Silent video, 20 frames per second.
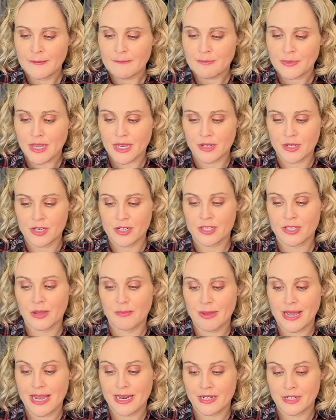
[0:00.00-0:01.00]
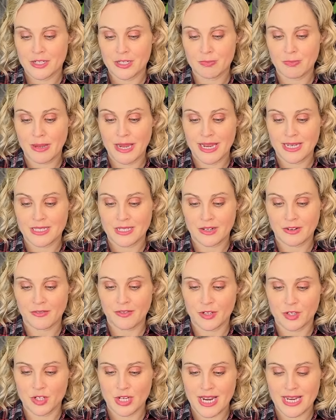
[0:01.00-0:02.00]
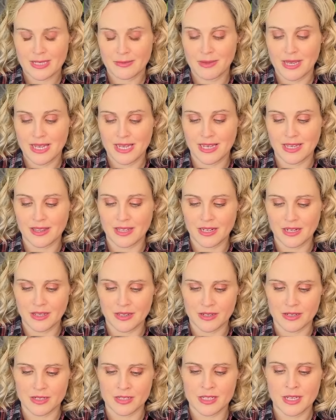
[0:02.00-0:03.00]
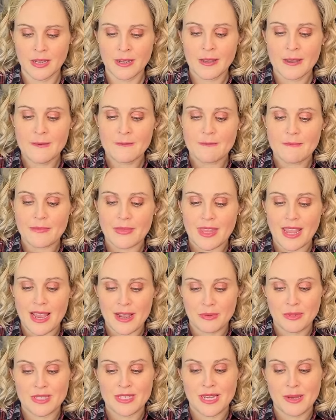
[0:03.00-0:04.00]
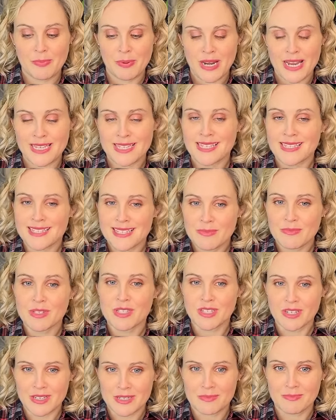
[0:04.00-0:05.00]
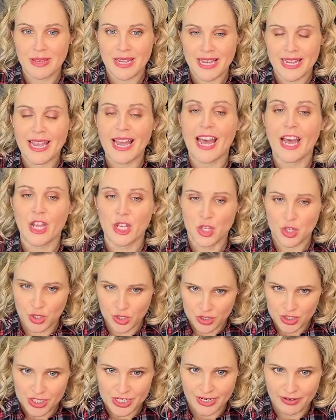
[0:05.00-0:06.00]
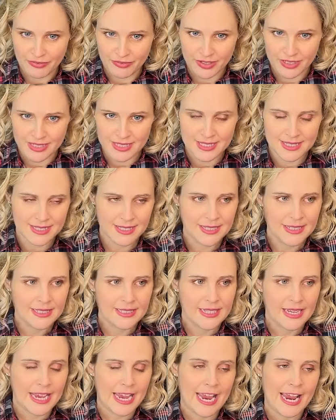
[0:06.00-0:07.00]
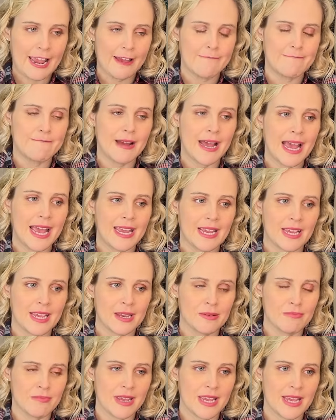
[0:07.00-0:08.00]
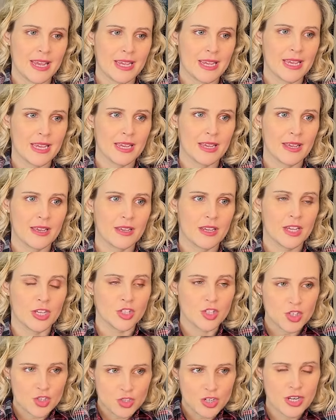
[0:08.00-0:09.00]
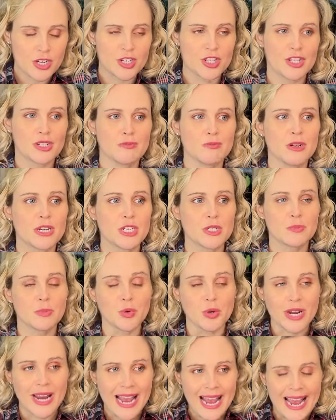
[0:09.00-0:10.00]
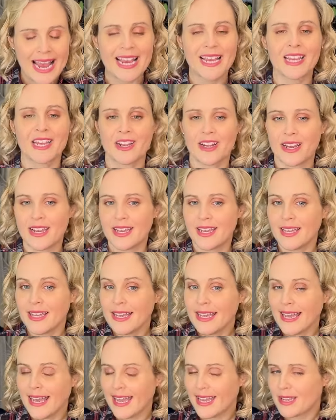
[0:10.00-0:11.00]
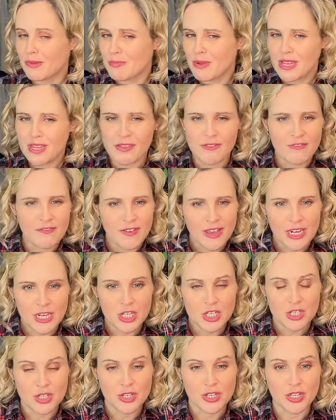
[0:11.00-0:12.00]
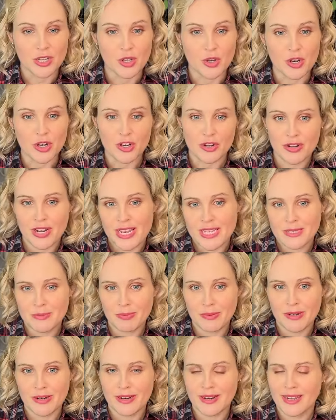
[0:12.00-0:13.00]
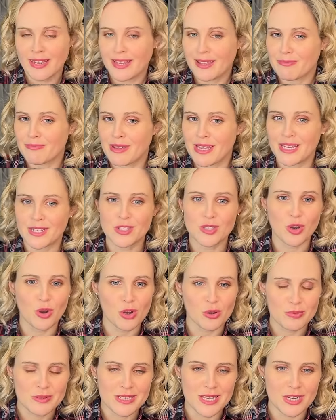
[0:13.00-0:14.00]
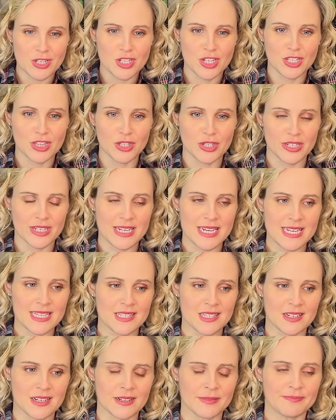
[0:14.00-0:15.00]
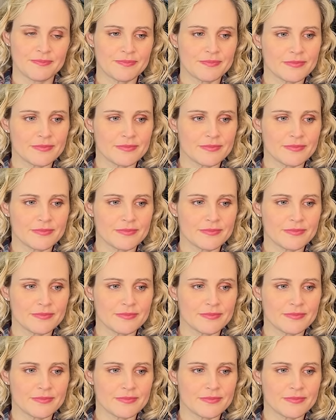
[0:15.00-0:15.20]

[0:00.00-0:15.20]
And are some irons better for dressmaking than others? I would say pressing seams does make a huge difference. It can make construction much more accurate. It can make the finish look a lot crisper. It can make top stitching look neater.